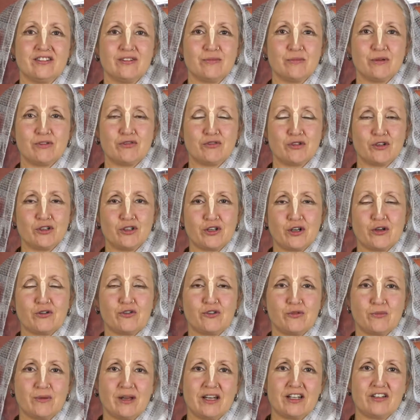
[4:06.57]
before you go
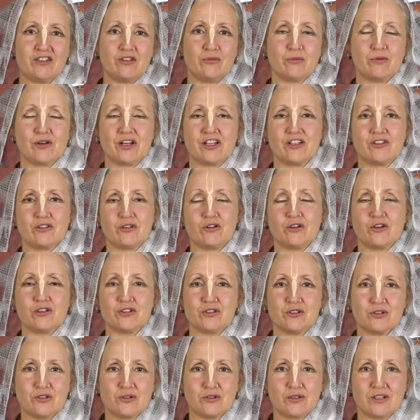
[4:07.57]
to bed you pray to God
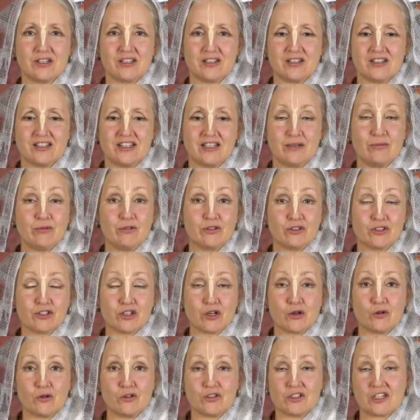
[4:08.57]
to keep your
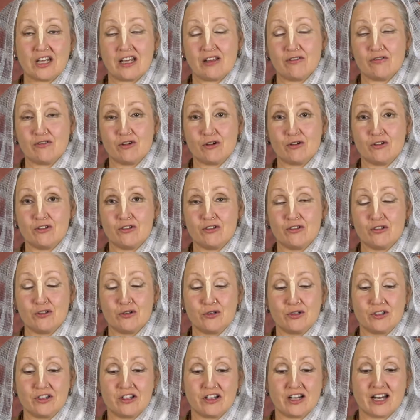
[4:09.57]
soul safe
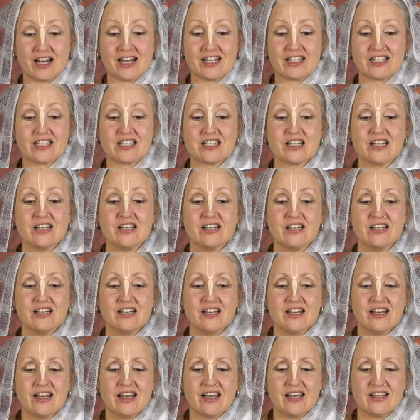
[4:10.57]
during the night.
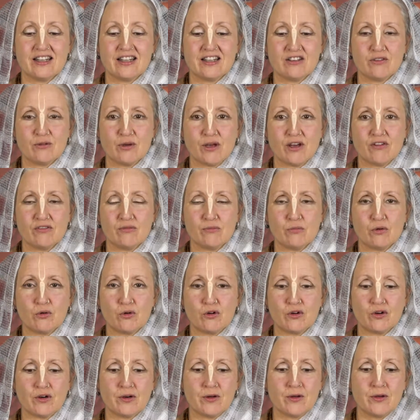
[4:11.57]
And then you have
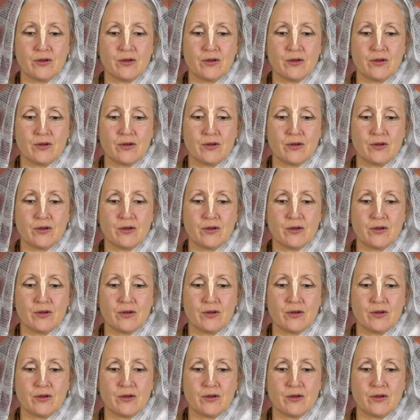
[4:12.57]
more